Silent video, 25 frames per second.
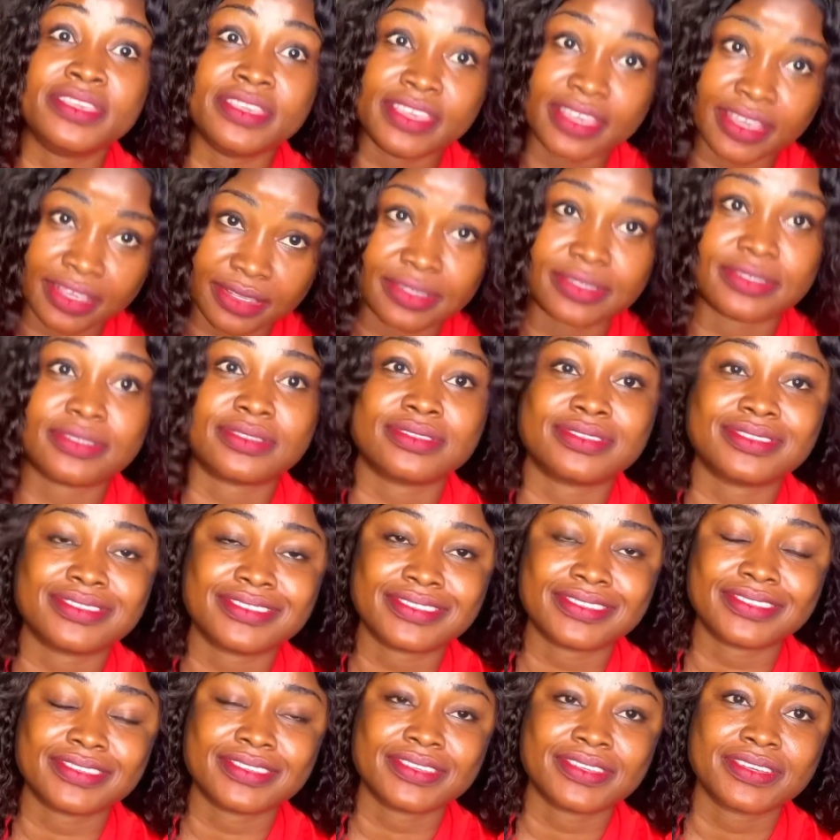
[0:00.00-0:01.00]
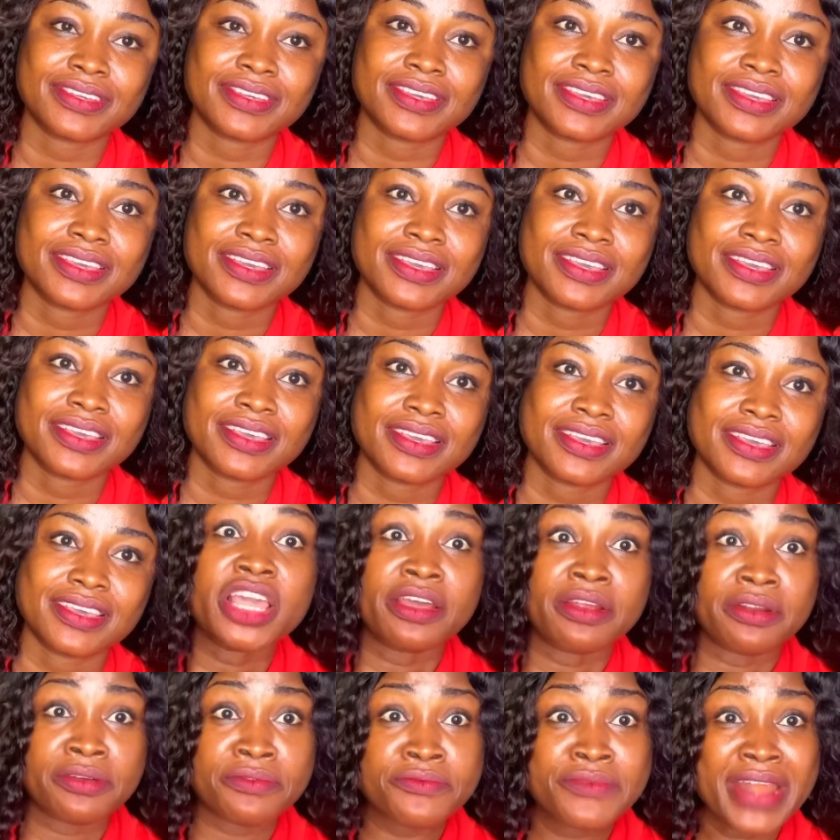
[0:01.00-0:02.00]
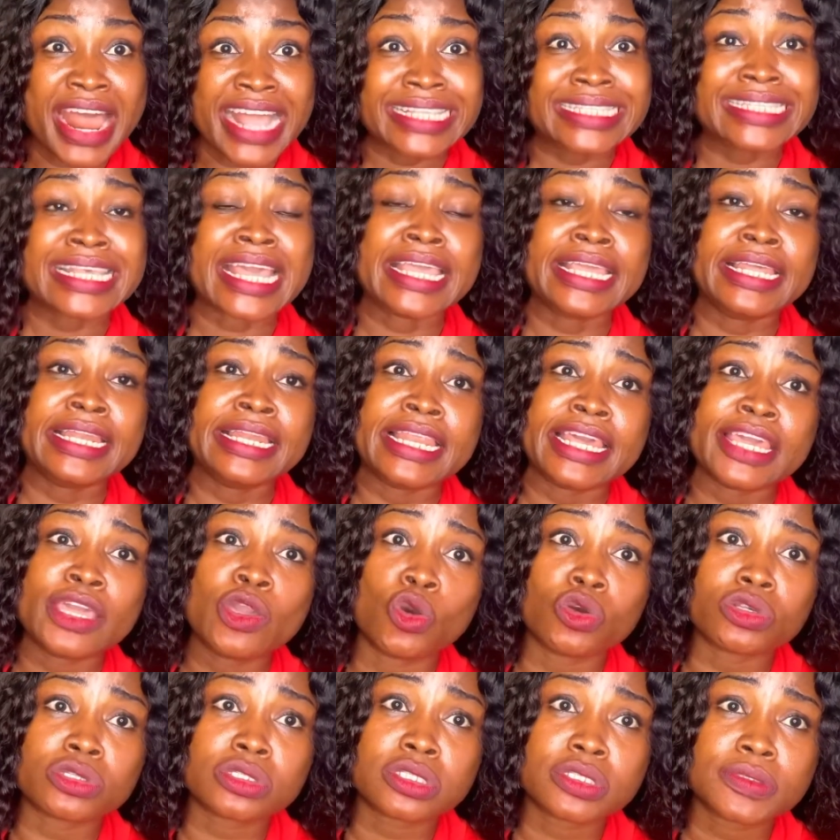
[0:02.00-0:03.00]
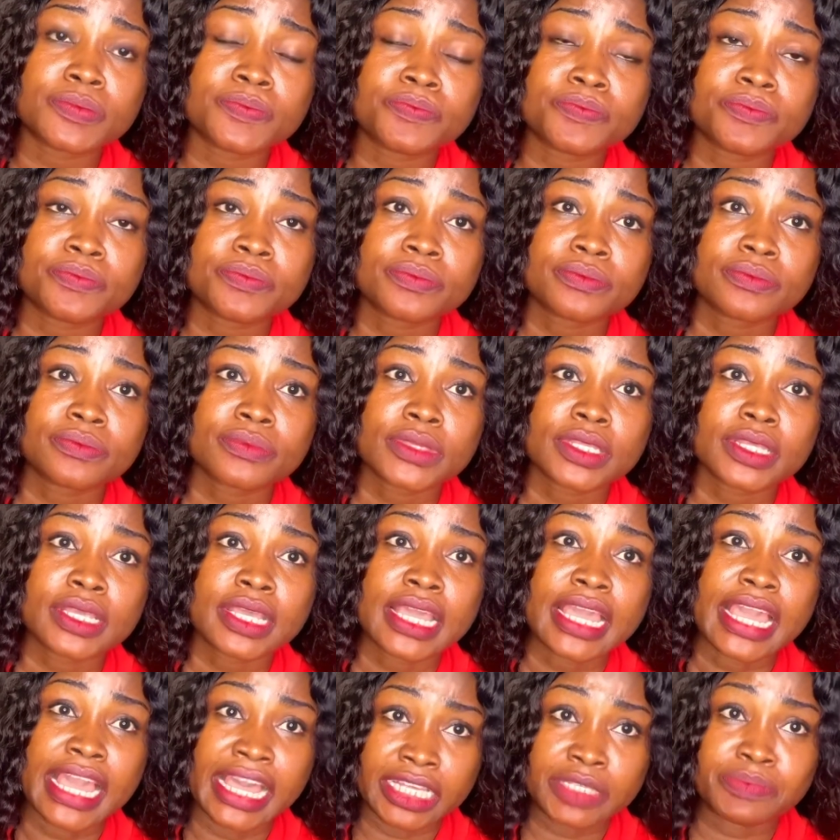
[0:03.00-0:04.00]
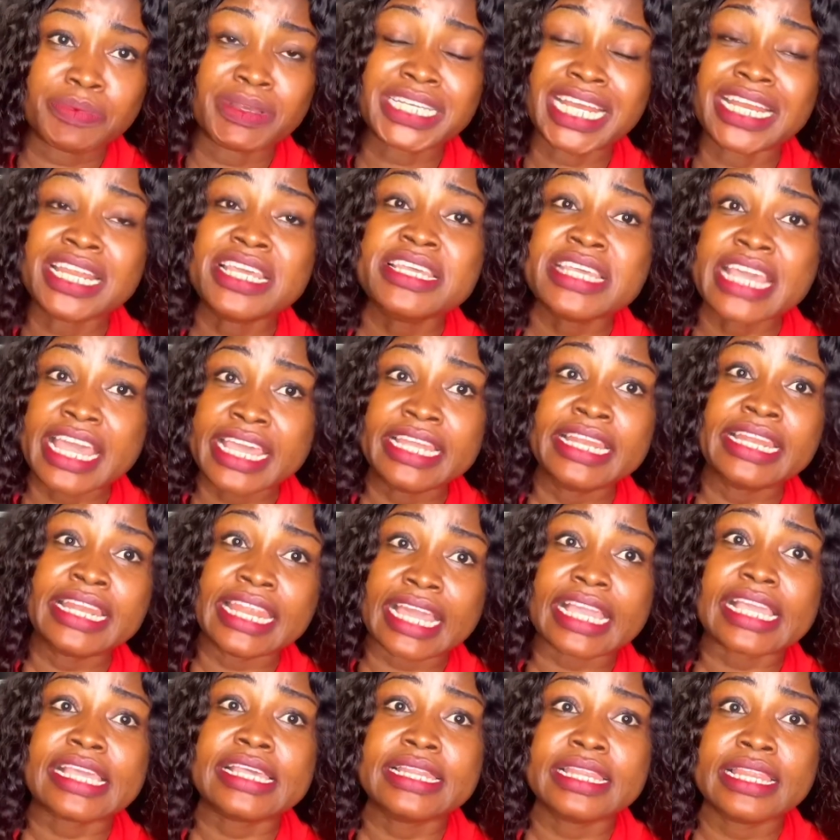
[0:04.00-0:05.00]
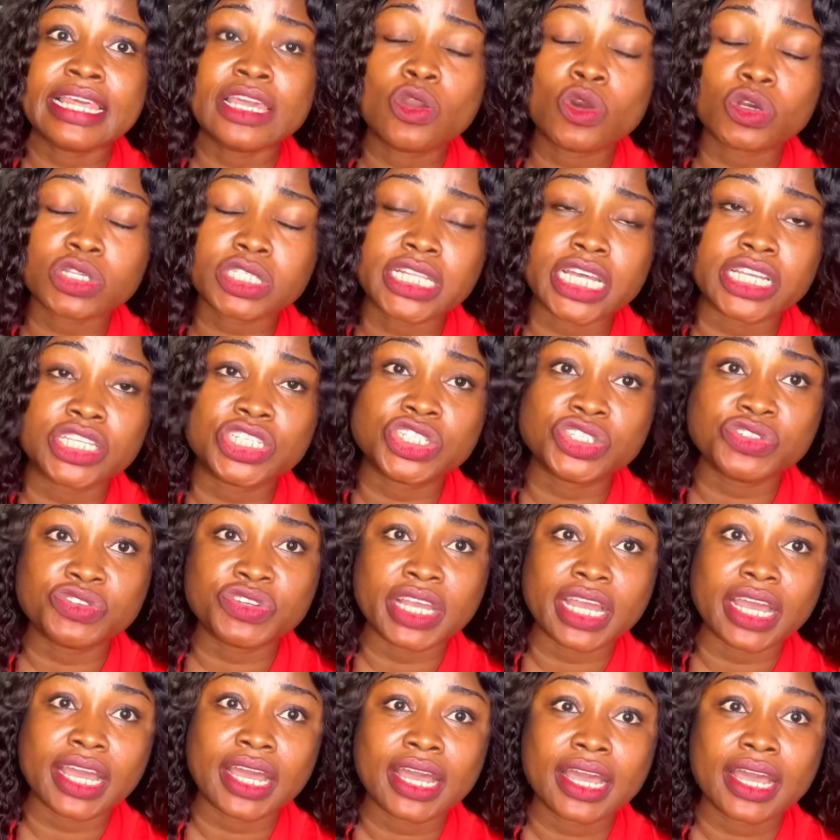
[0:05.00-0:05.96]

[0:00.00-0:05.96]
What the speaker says: Yes, right here in Lagos, especially here in Lekki, Lagos, Nigeria,